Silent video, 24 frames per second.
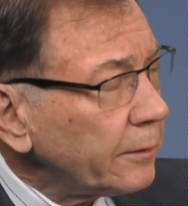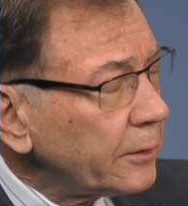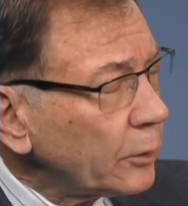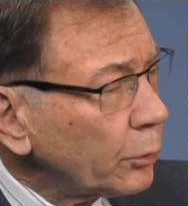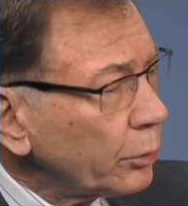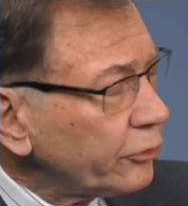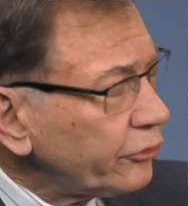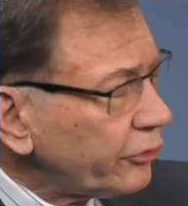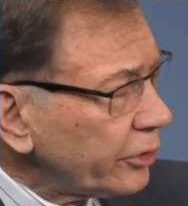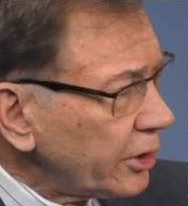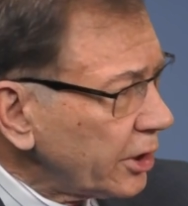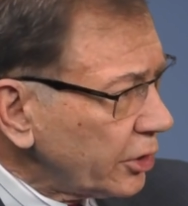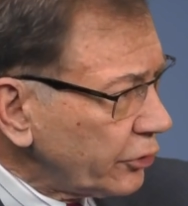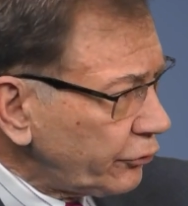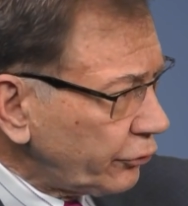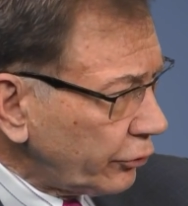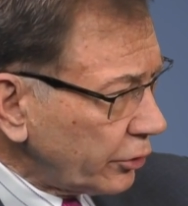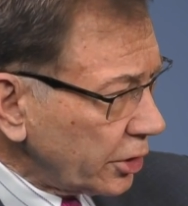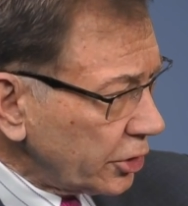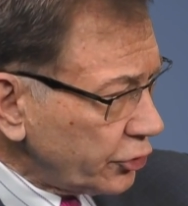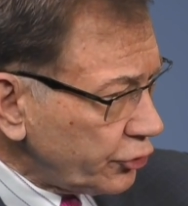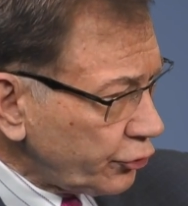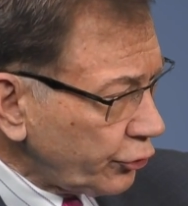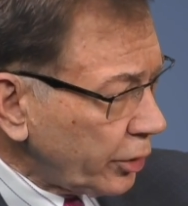there was an int-
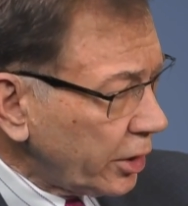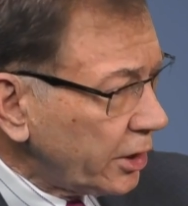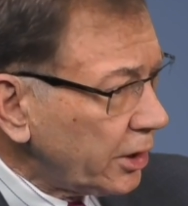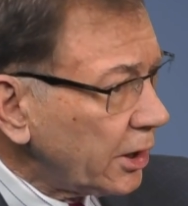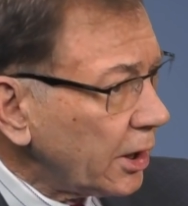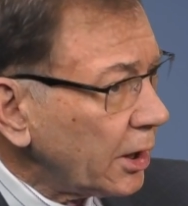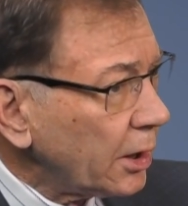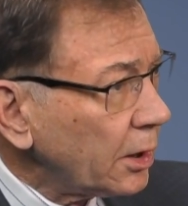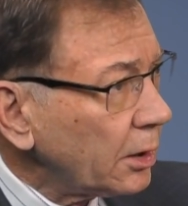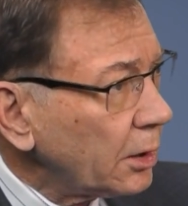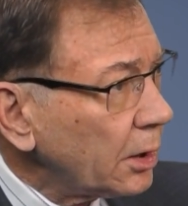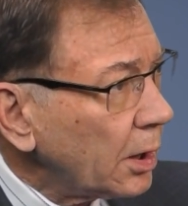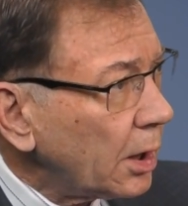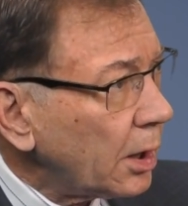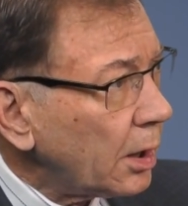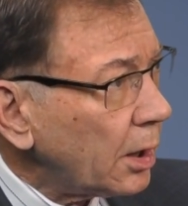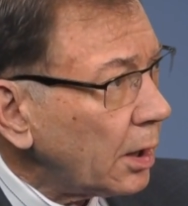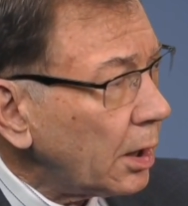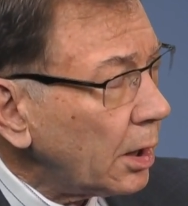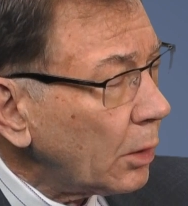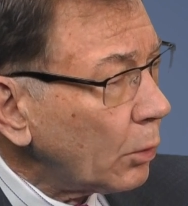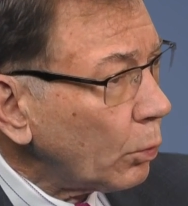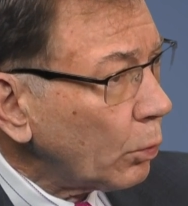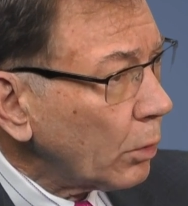intriguing
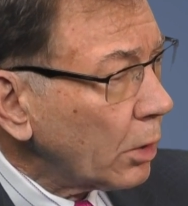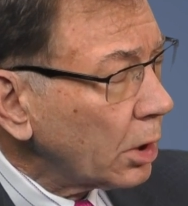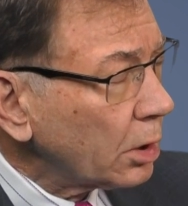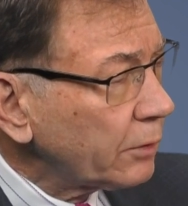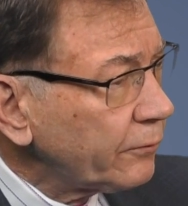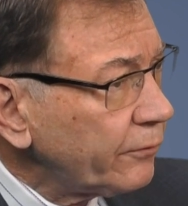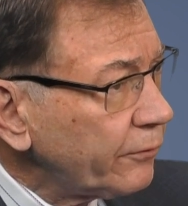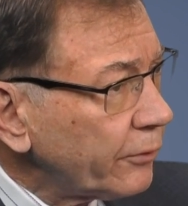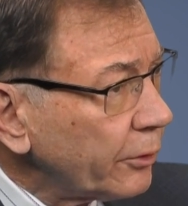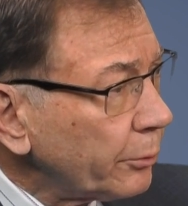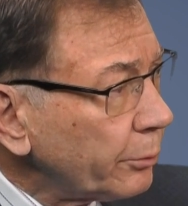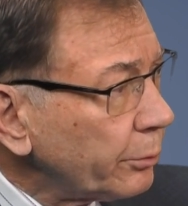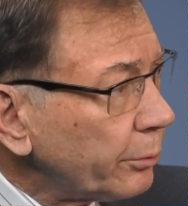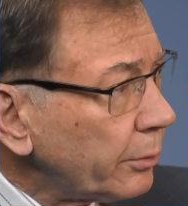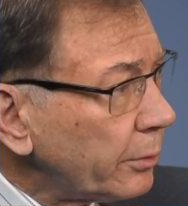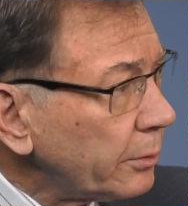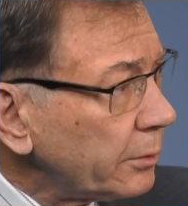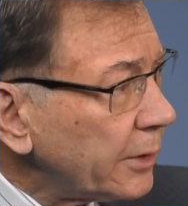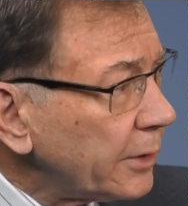uh, work from